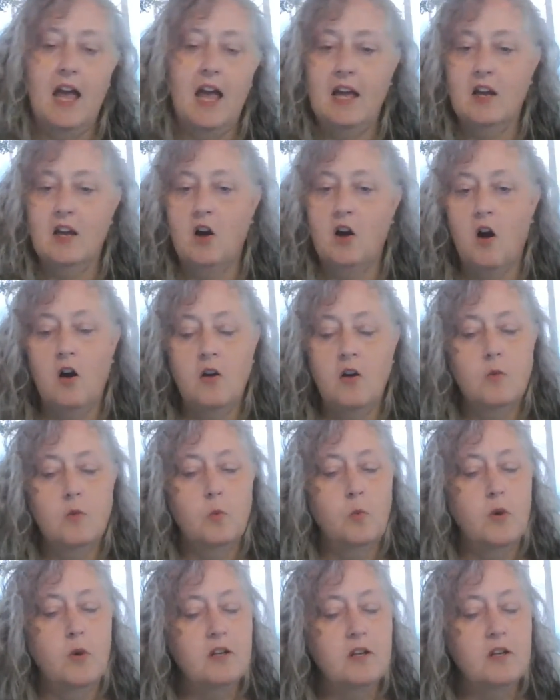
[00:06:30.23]
and all the
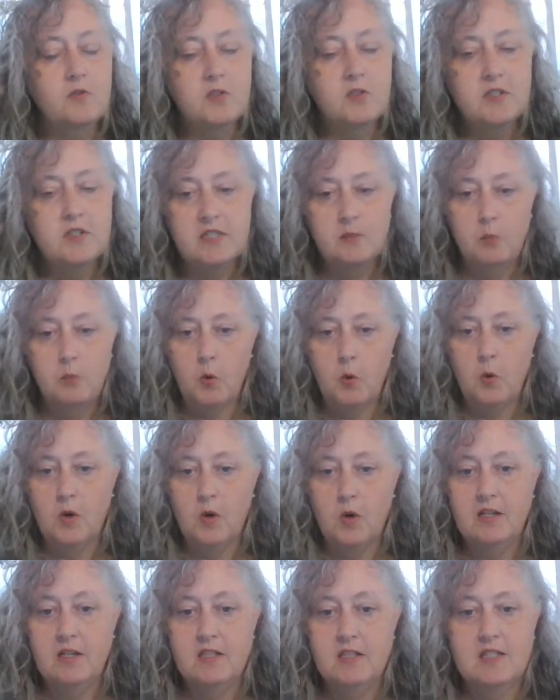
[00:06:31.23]
wonderful
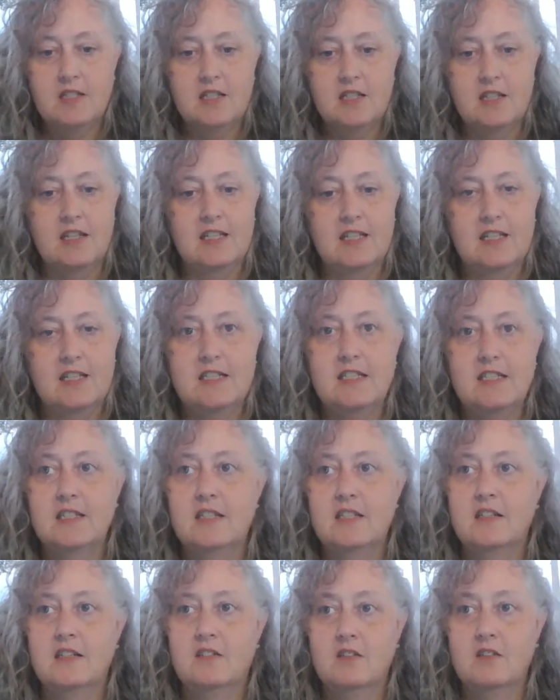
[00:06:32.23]
support is
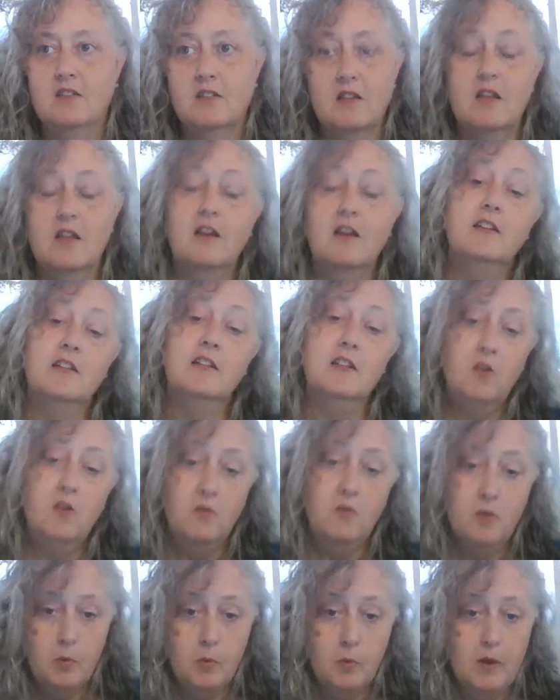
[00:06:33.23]
a little
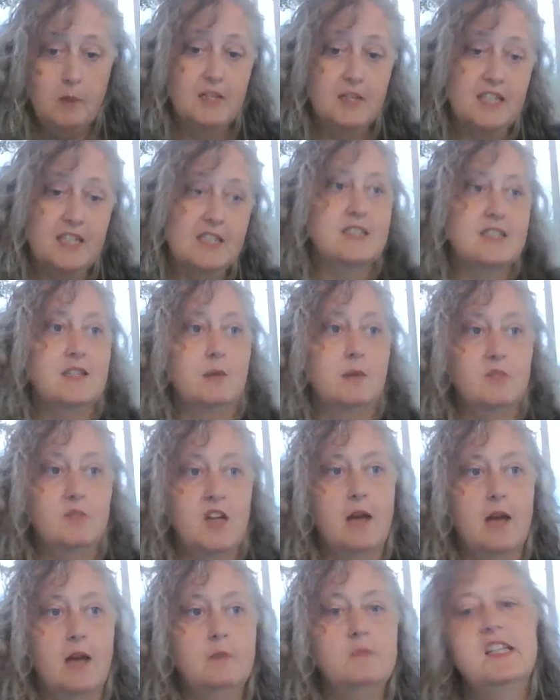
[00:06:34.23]
overwhelming
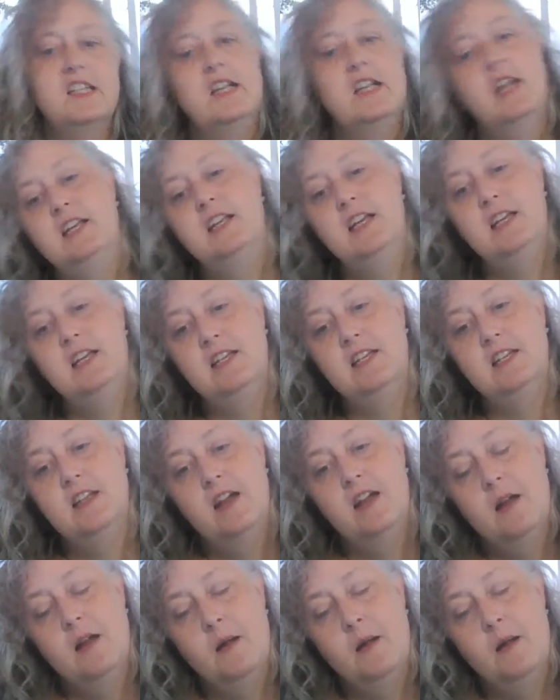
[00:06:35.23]
sometimes, and I needed